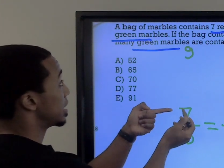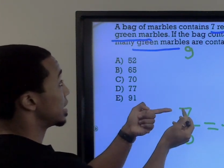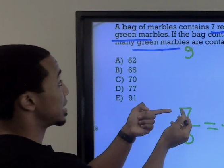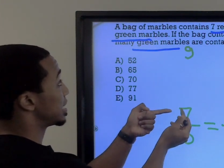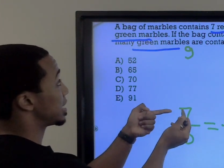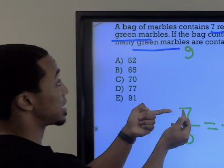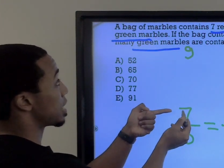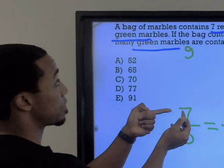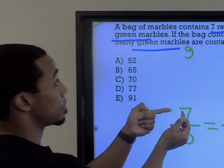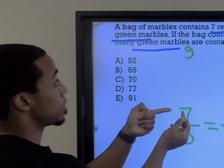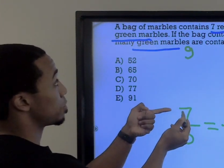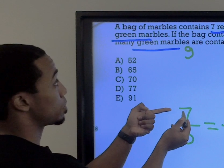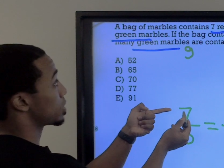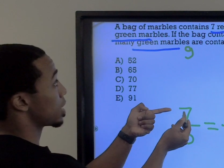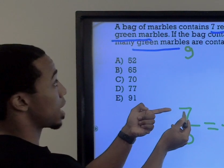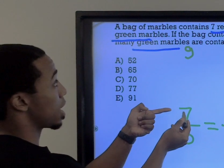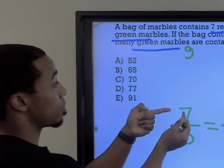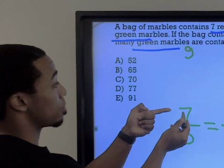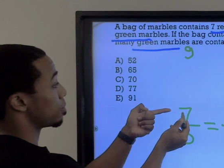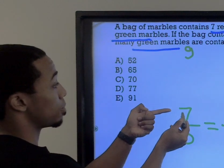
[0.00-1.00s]
7 up
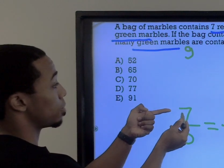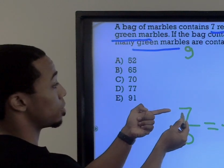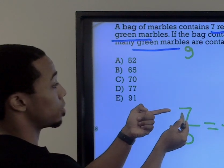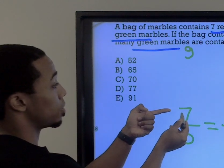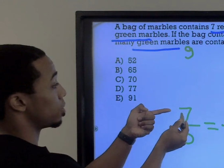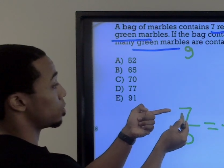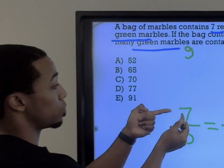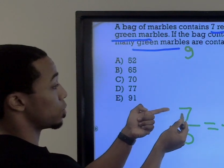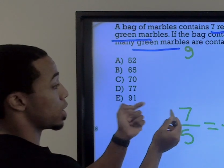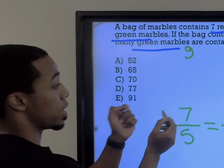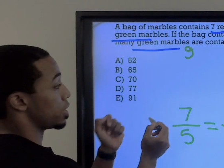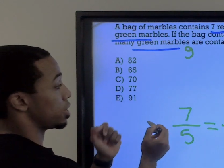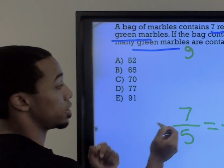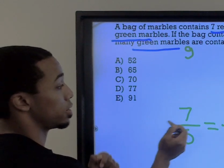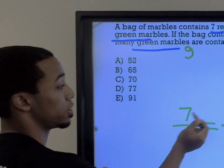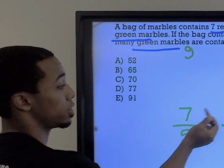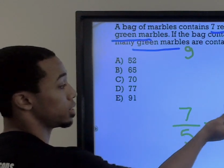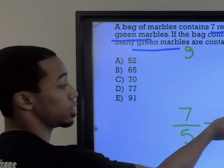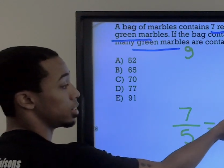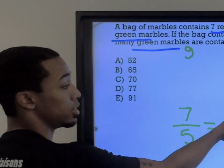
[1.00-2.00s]
top, red.